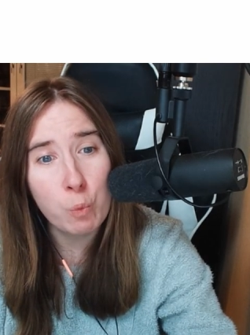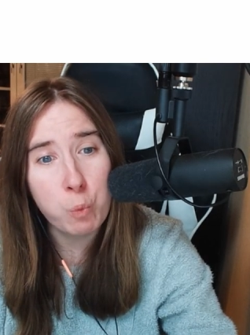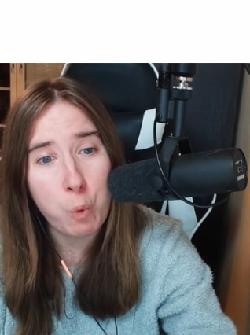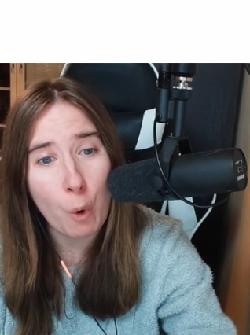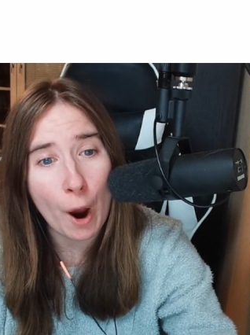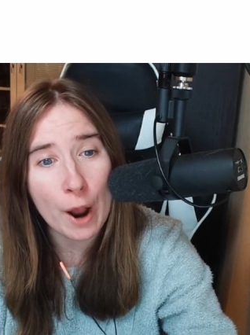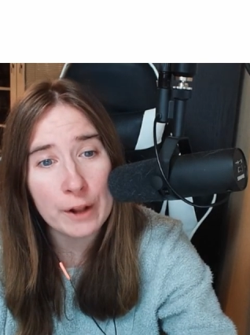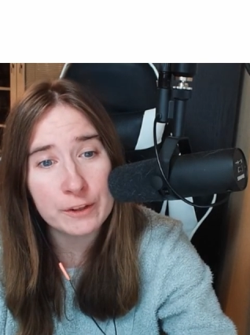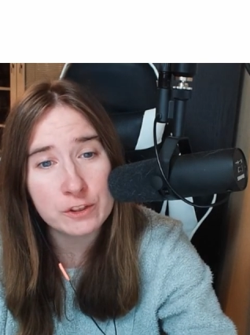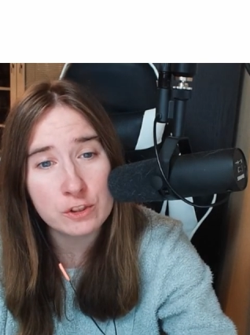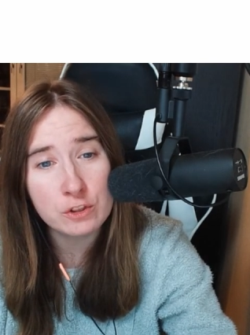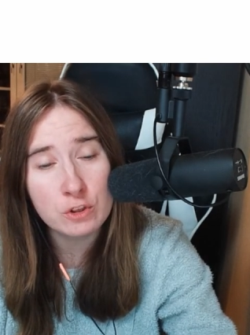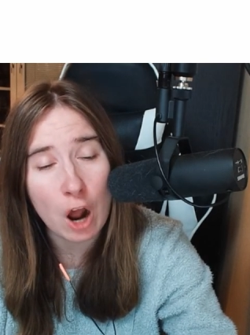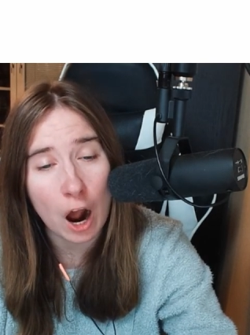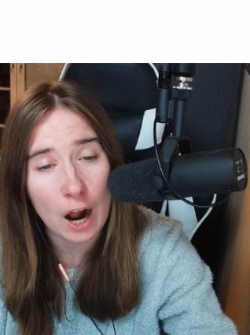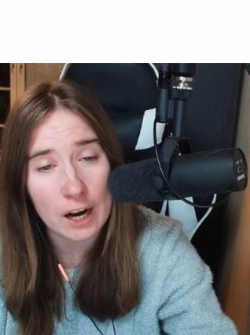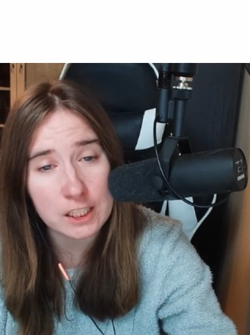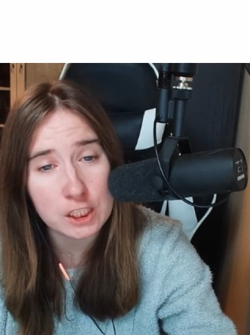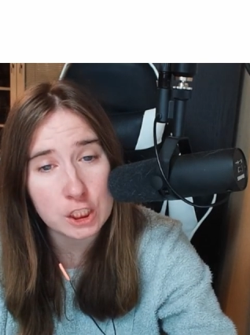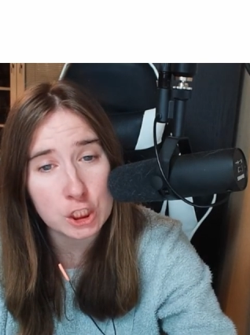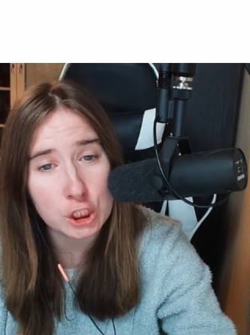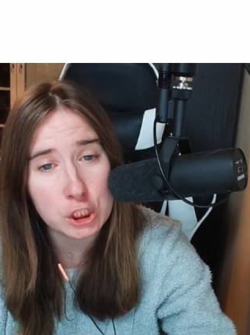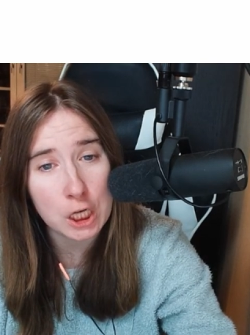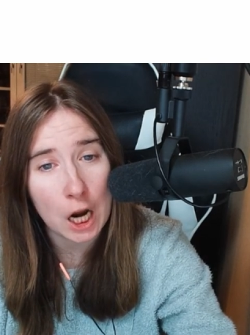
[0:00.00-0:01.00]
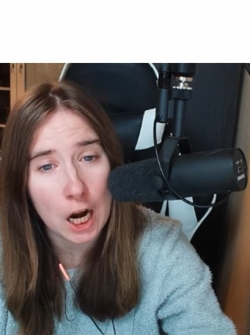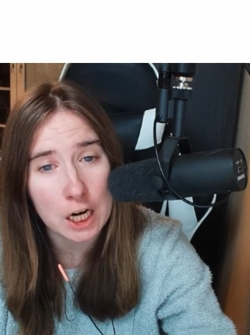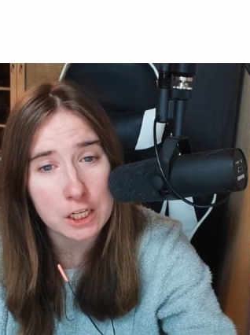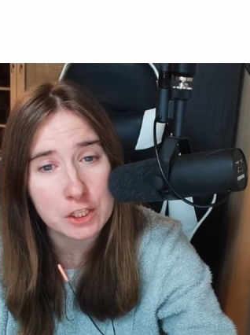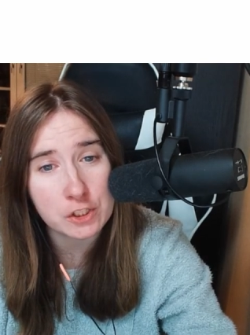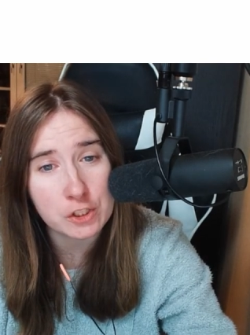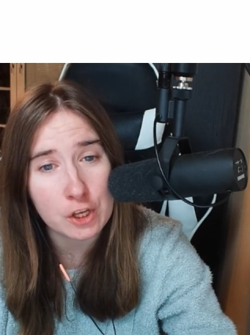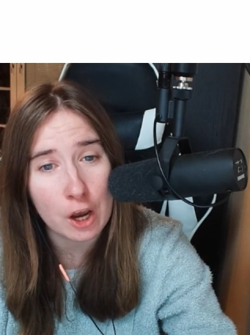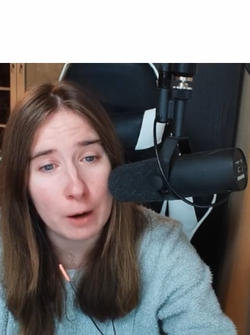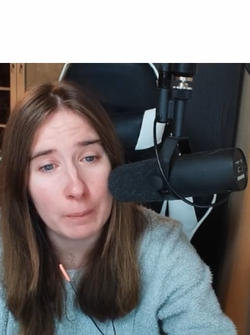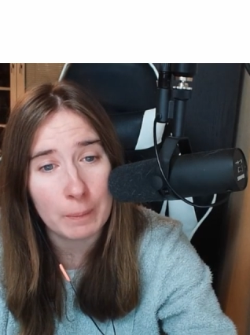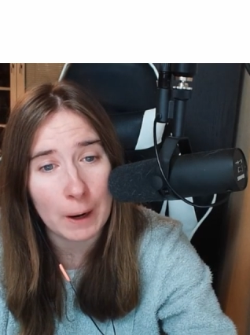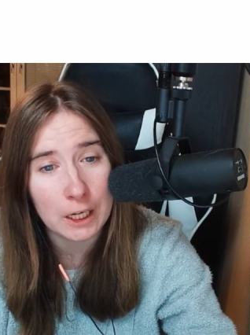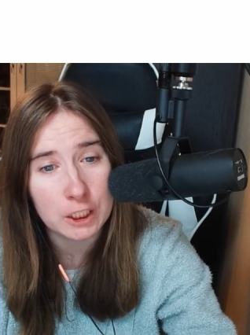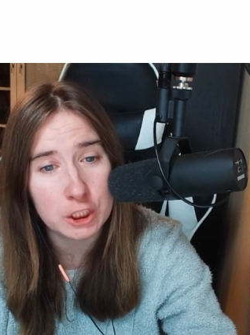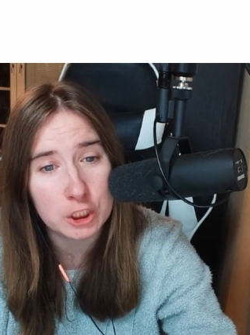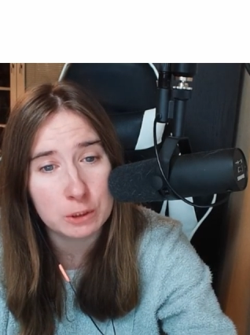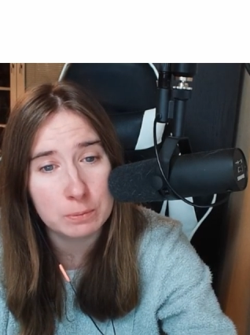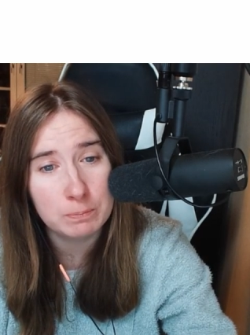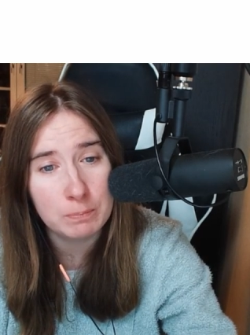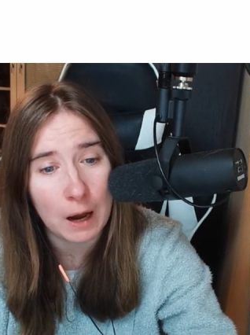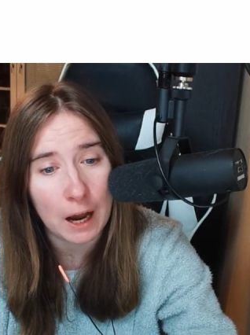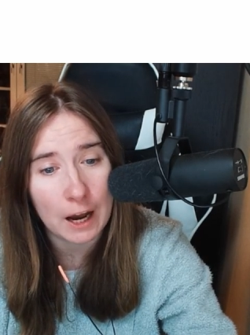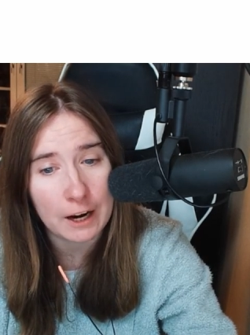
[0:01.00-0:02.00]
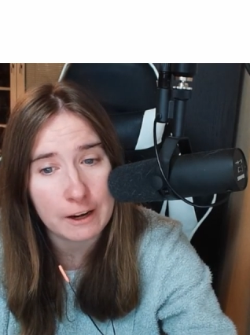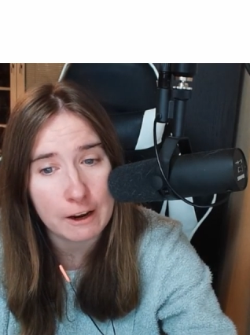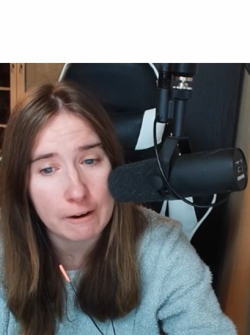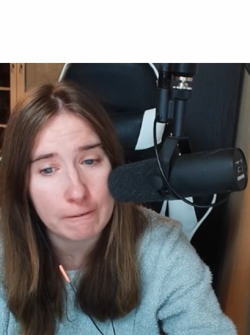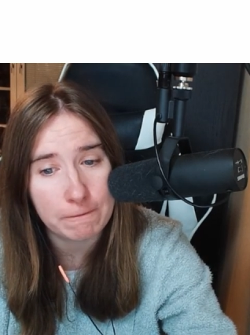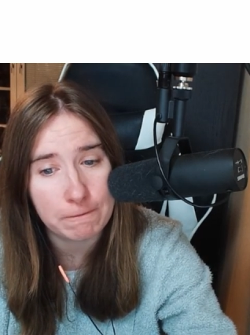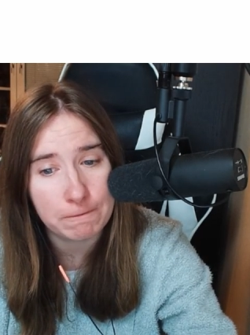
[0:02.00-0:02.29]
would not charge so much money.